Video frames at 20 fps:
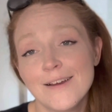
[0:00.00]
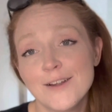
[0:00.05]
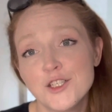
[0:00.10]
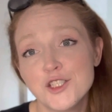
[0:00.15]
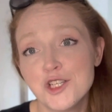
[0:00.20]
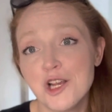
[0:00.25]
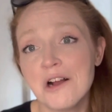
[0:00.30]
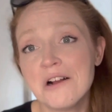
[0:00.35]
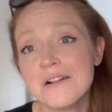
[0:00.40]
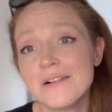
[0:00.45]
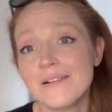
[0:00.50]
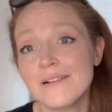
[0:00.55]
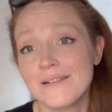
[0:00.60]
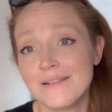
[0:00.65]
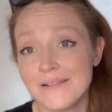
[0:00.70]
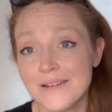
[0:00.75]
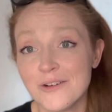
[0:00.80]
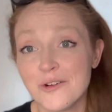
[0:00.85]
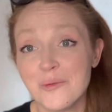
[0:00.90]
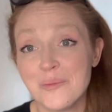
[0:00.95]
chuckle a
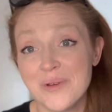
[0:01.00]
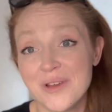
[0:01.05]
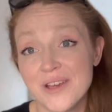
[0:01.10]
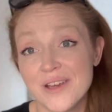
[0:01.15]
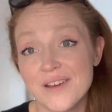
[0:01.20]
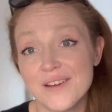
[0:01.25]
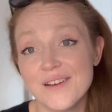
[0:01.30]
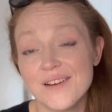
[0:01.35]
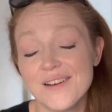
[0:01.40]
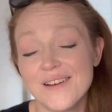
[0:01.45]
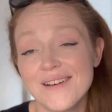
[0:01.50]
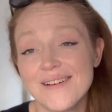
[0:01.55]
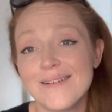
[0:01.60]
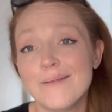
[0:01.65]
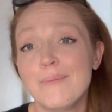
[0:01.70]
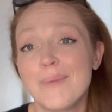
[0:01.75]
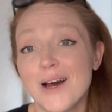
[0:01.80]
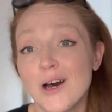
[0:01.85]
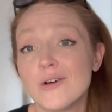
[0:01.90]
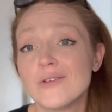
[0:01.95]
little bit
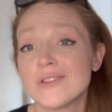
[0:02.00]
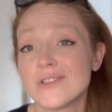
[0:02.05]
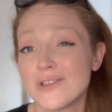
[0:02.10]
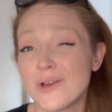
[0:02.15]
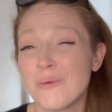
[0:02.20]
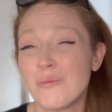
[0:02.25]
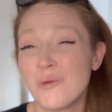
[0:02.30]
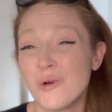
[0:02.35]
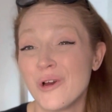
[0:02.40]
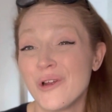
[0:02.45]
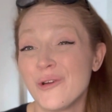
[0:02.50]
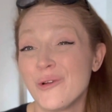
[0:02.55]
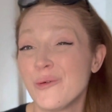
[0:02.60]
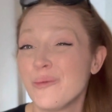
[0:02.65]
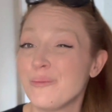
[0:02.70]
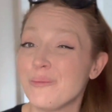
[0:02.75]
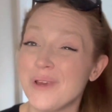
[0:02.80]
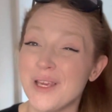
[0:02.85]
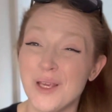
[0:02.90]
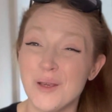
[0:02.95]
about someone who
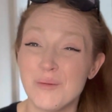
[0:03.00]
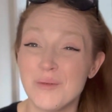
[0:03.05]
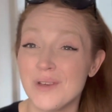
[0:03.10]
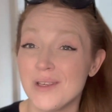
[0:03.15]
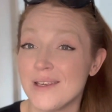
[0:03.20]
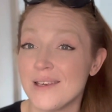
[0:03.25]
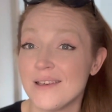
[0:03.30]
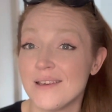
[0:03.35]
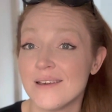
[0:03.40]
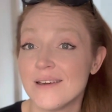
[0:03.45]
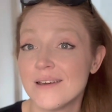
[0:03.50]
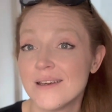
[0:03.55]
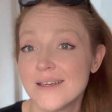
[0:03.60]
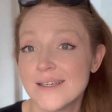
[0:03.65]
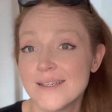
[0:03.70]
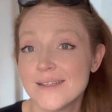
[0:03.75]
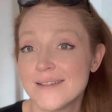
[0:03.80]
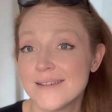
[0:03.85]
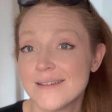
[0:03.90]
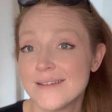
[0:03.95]
maybe,
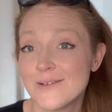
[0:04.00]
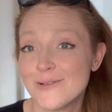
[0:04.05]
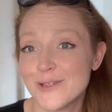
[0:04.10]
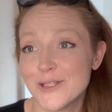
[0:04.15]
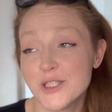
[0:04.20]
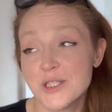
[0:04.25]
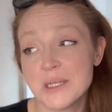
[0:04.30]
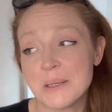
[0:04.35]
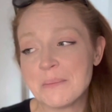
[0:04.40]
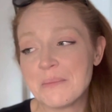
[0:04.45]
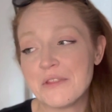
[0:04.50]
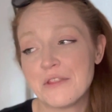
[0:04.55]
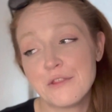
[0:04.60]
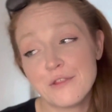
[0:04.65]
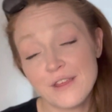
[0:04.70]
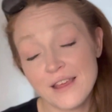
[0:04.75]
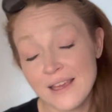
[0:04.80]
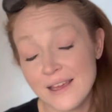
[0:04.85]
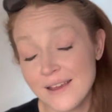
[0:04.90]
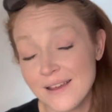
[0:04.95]
or
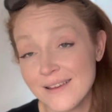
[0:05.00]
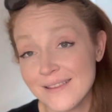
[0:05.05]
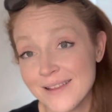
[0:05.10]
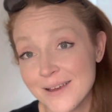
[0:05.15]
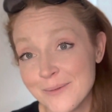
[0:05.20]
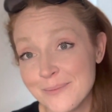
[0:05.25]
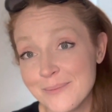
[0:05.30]
something that